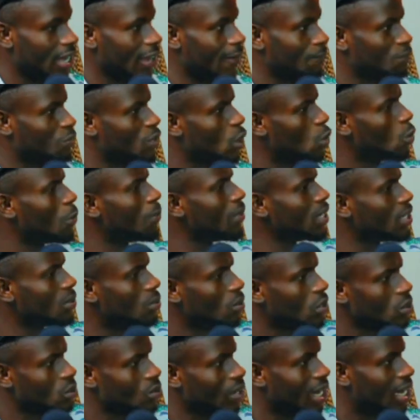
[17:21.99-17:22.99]
They will be the ones to
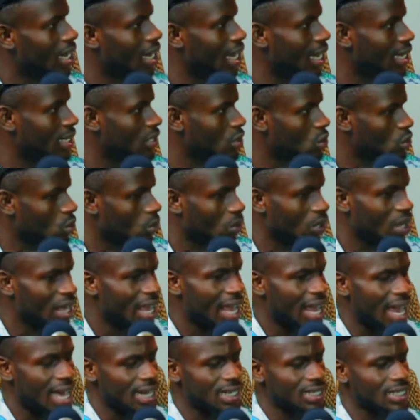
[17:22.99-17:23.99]
headline the show. And
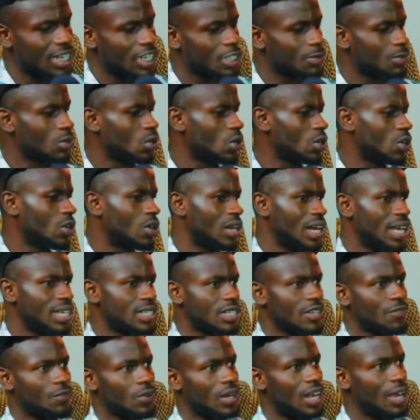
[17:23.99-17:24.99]
this has been going on, let's say, for
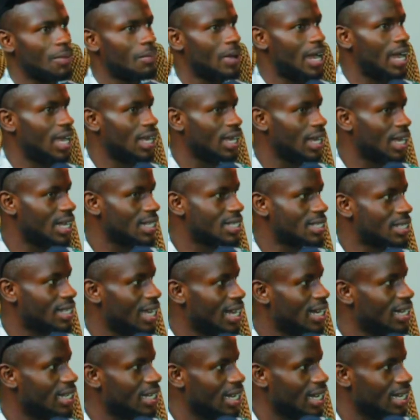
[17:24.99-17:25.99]
like about 8-10
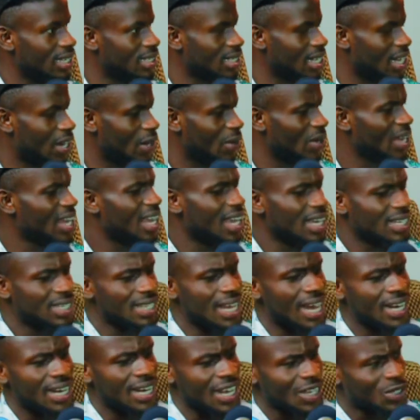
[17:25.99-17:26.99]
years now. It's that
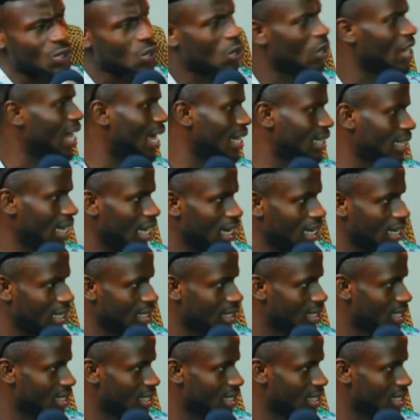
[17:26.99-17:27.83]
there's no other talent.